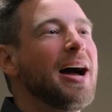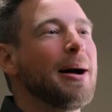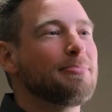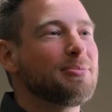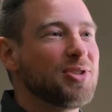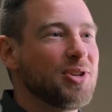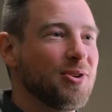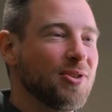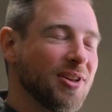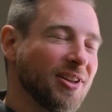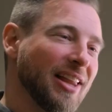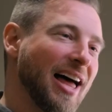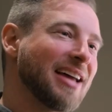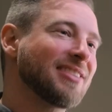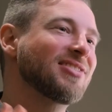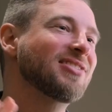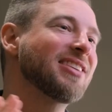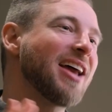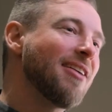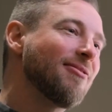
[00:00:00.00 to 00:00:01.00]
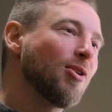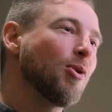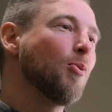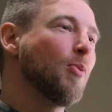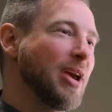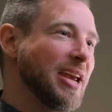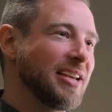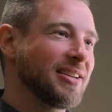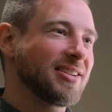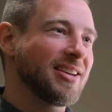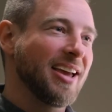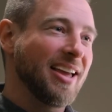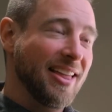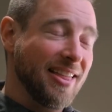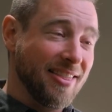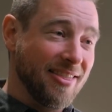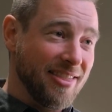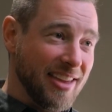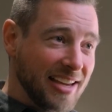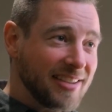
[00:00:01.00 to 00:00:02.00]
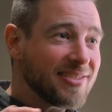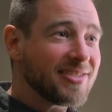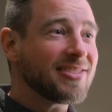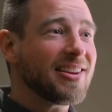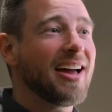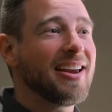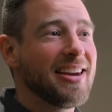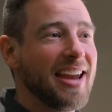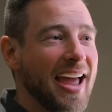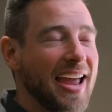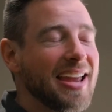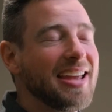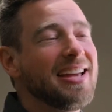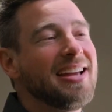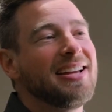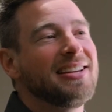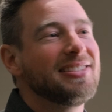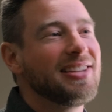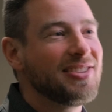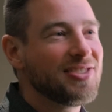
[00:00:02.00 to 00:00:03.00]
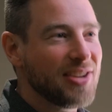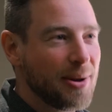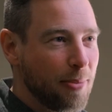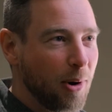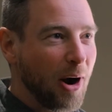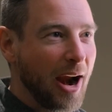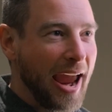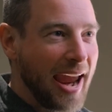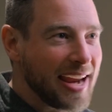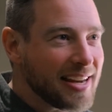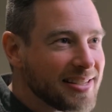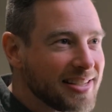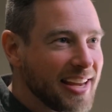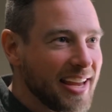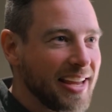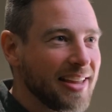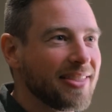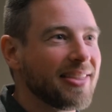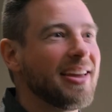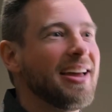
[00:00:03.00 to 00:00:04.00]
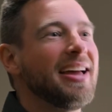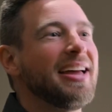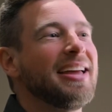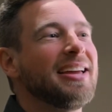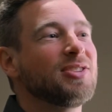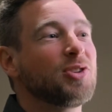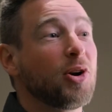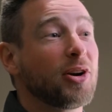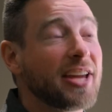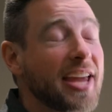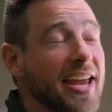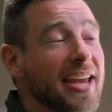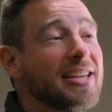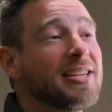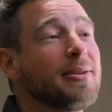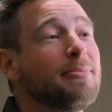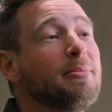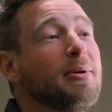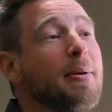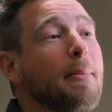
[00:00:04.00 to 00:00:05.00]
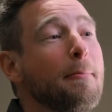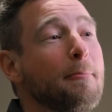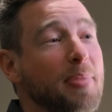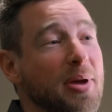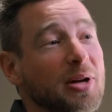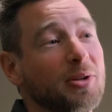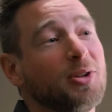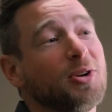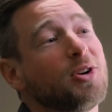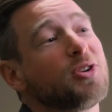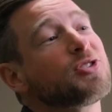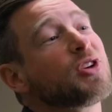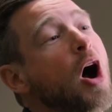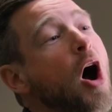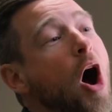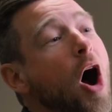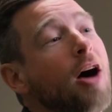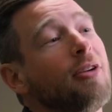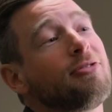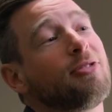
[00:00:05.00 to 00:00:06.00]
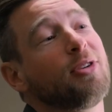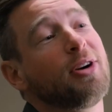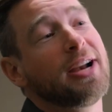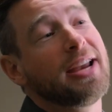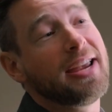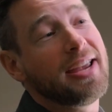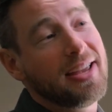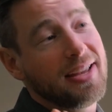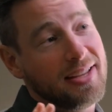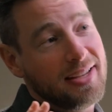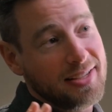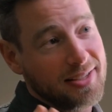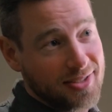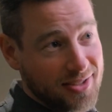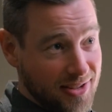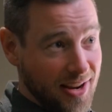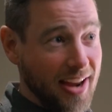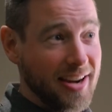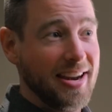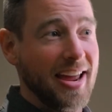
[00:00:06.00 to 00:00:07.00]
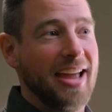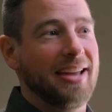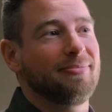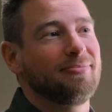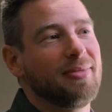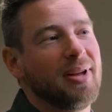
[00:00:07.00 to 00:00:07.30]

up to the last several weeks. This Sunday, December 18th, is our Kingdom Builders Offering Sunday.